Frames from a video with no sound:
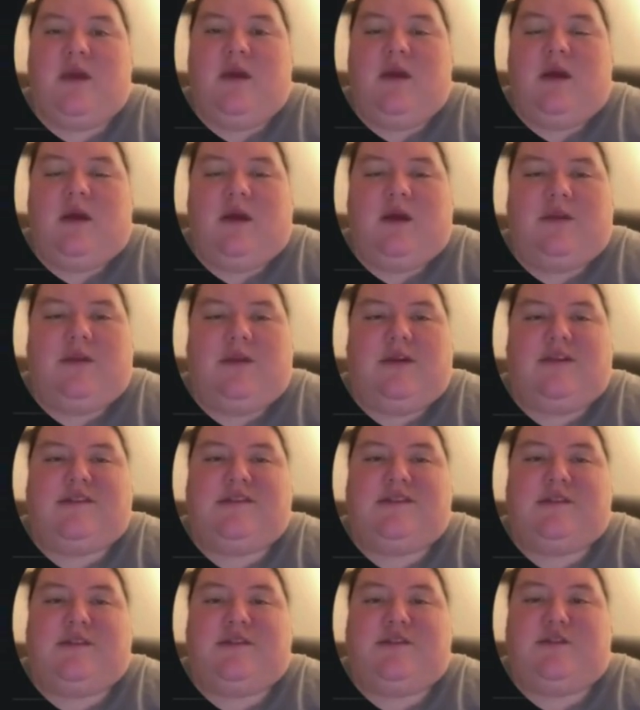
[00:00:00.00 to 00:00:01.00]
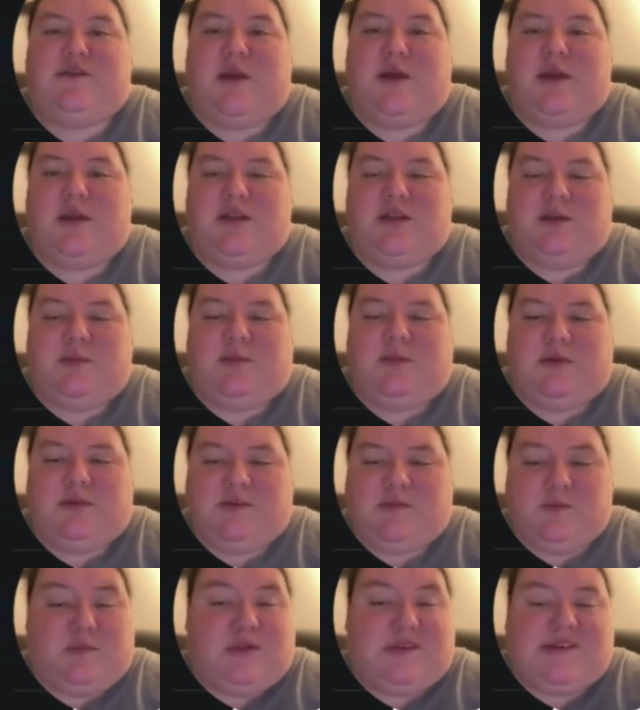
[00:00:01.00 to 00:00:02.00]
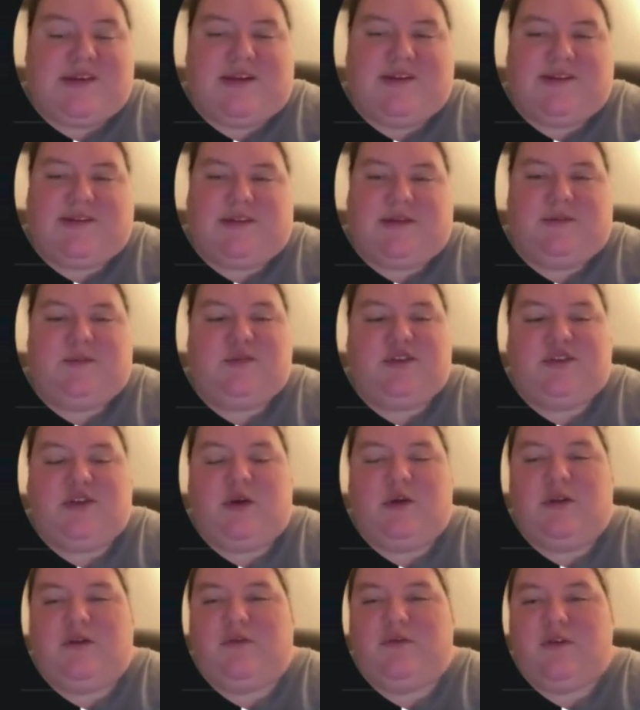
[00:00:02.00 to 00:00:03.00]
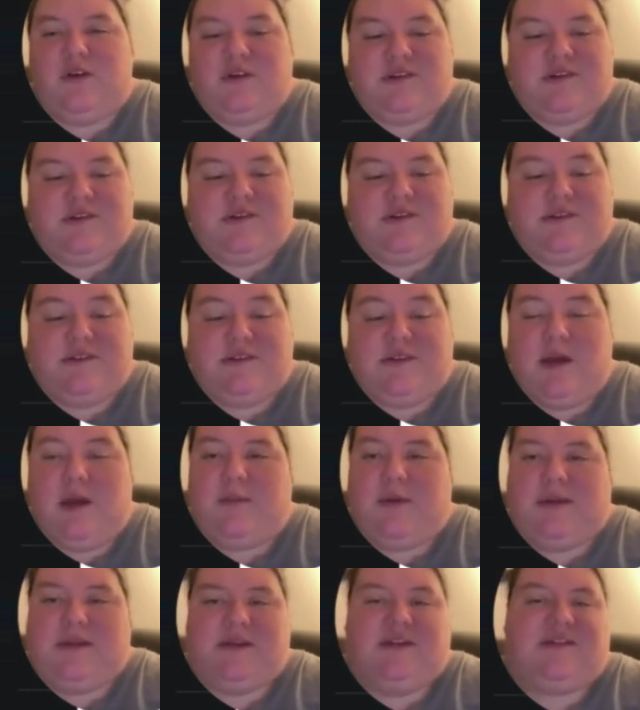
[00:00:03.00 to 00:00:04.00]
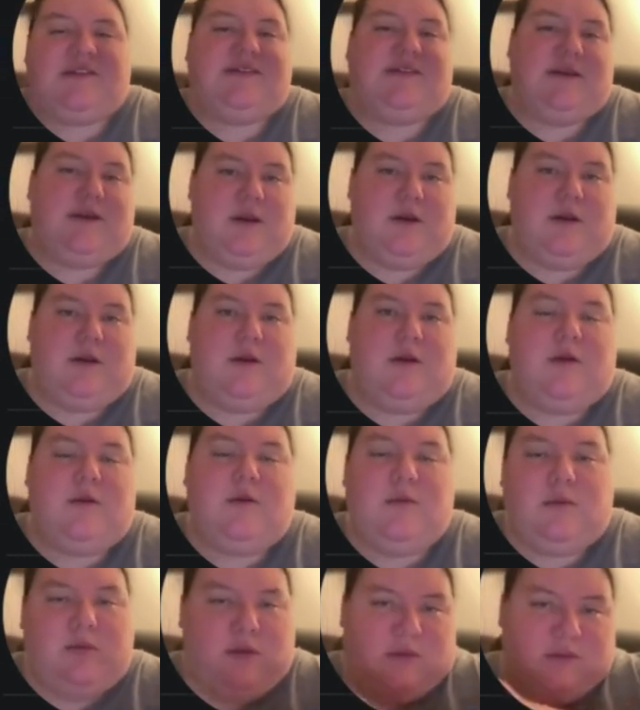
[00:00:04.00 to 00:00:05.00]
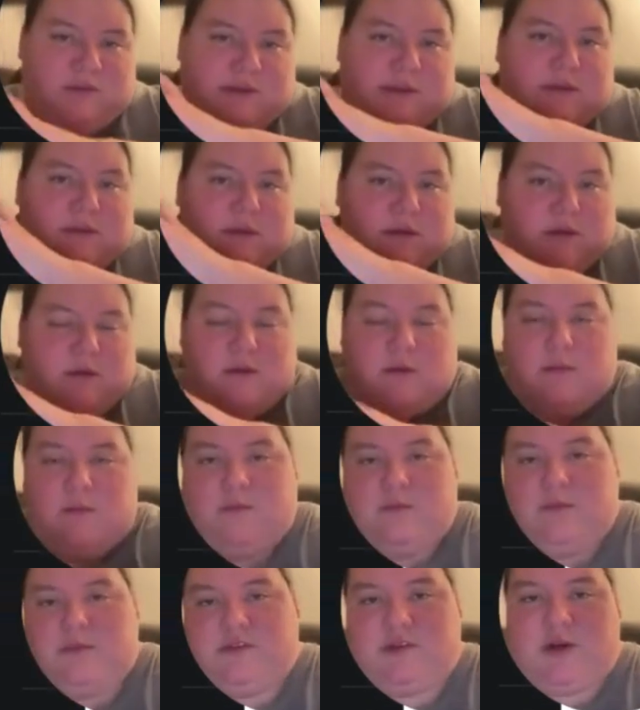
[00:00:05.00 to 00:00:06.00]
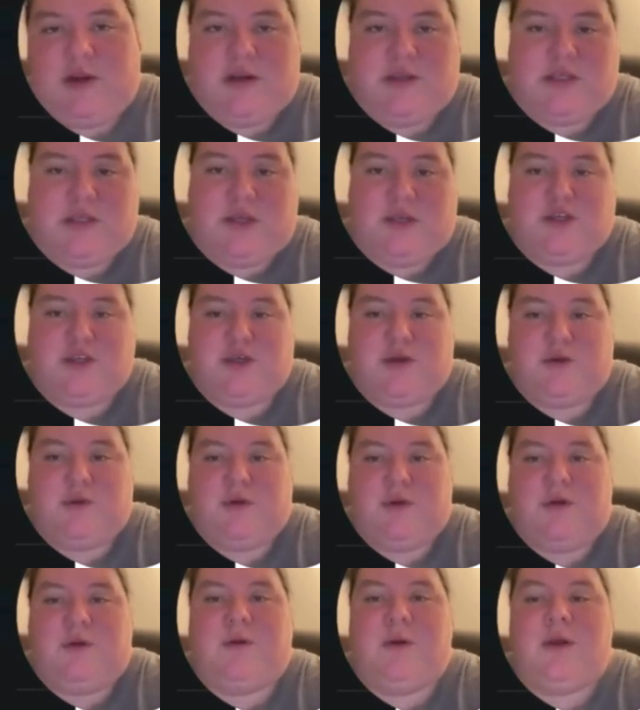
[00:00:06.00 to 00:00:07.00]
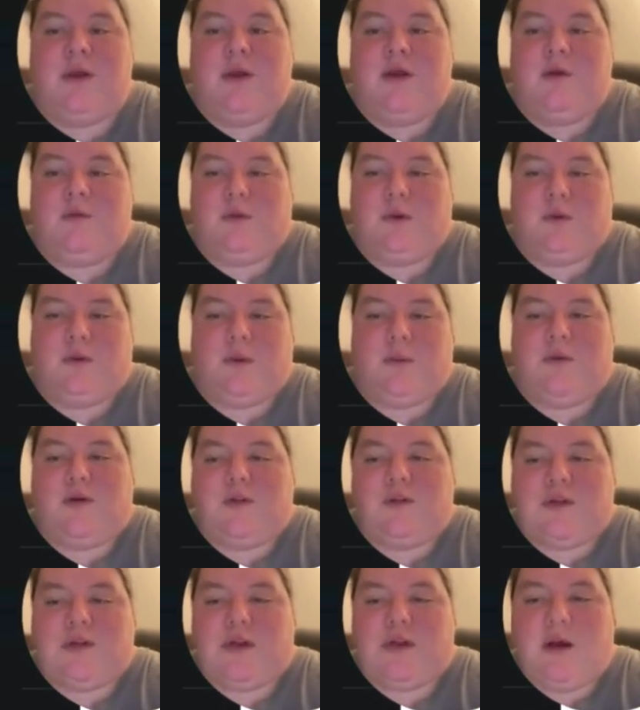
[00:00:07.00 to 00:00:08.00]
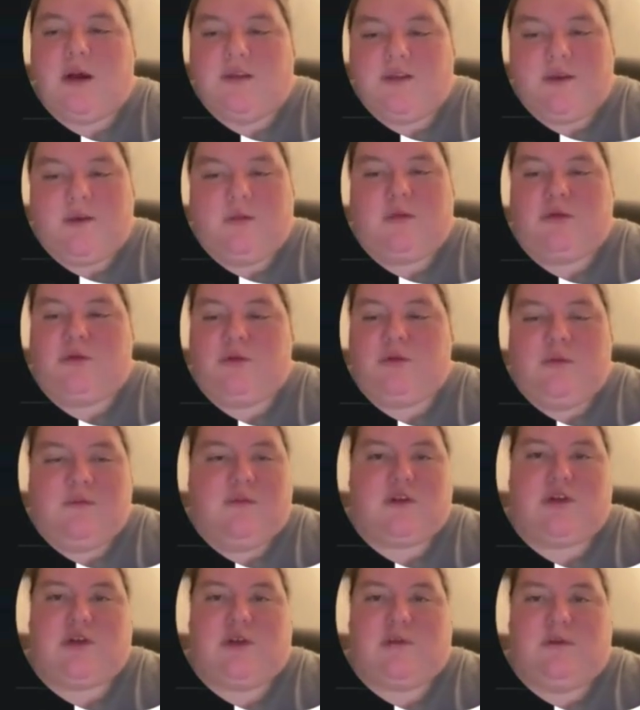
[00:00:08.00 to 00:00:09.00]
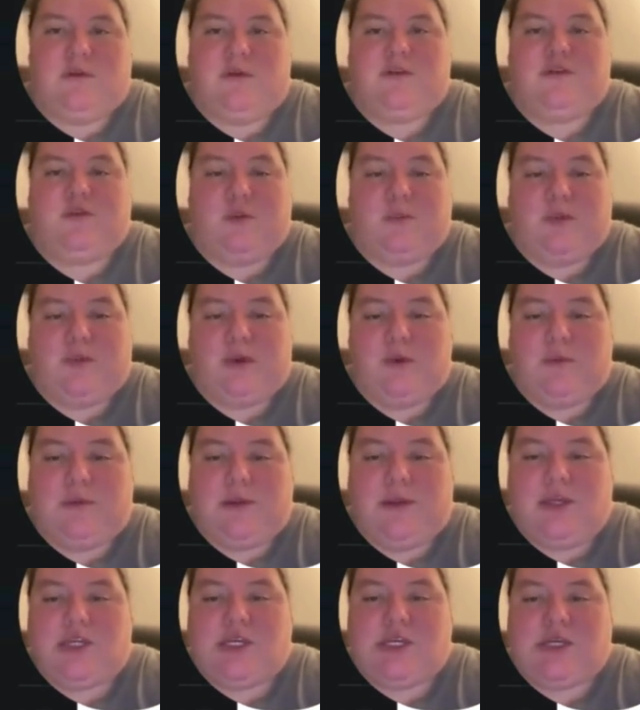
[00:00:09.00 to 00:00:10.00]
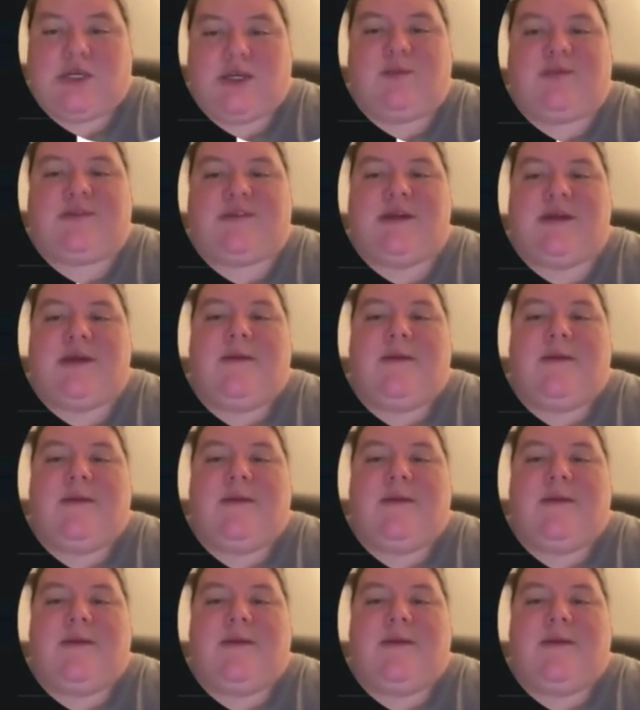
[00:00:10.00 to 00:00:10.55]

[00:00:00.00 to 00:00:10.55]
on this strategy precisely. So the first step at this scenario, using the strategy I just showed you, where we're posting content, we're doing virtual events, we're building relationships.